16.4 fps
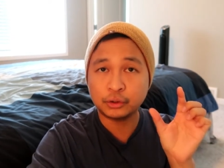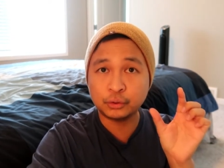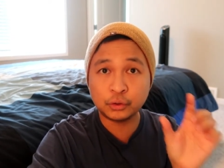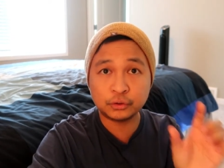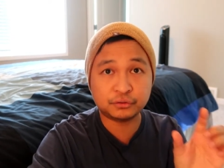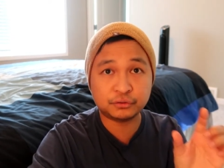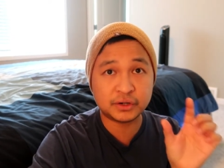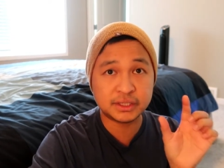
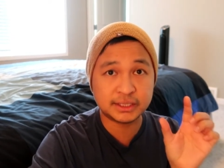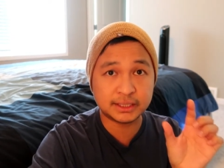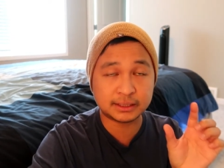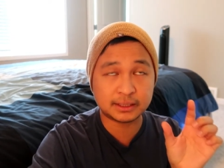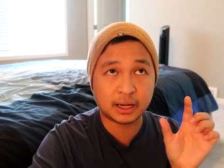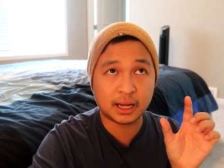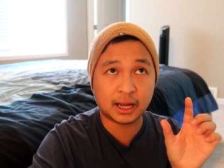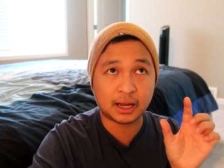good for
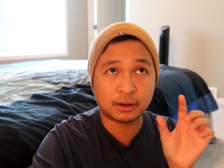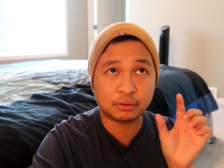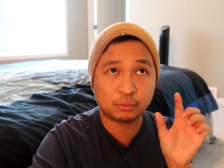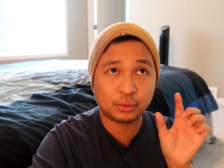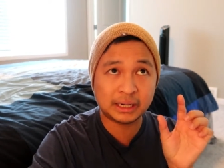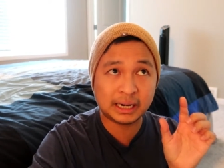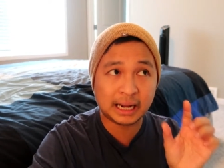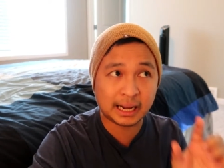
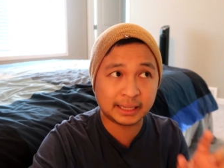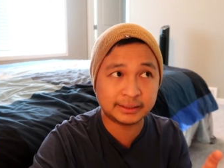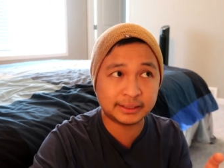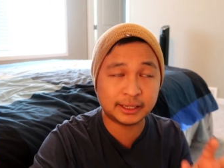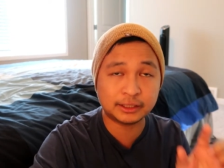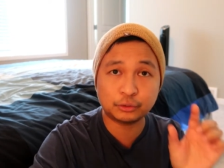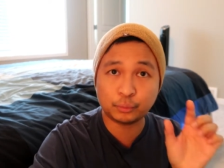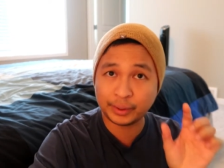
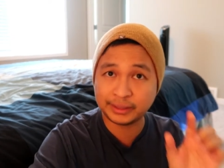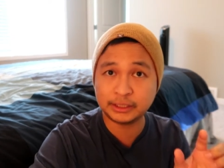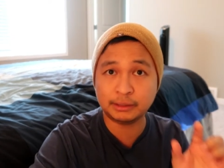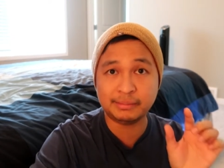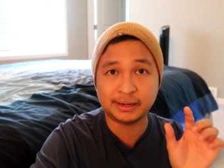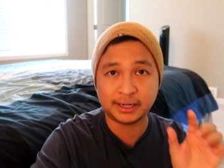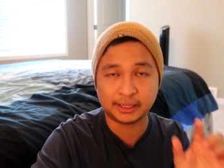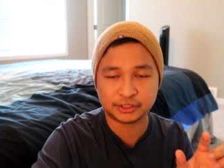120
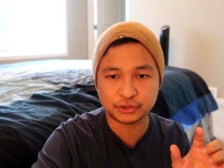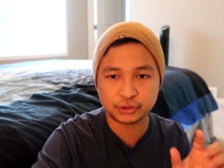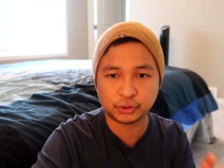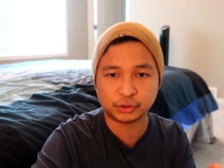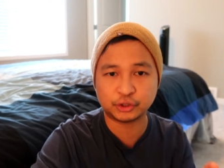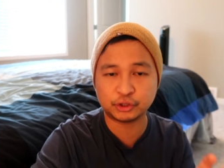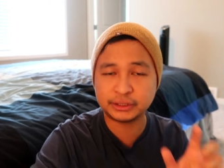minutes yun.